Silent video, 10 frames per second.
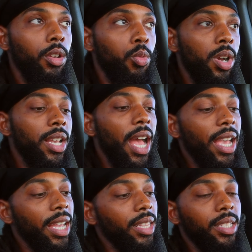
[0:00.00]
One
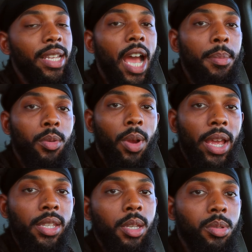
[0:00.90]
guy got the diamond,
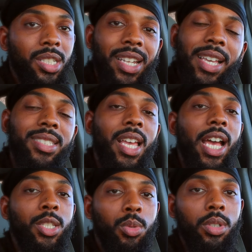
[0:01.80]
right? It was a nice
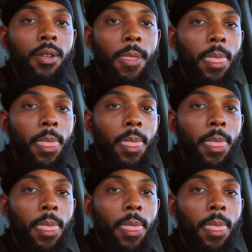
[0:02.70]
size one.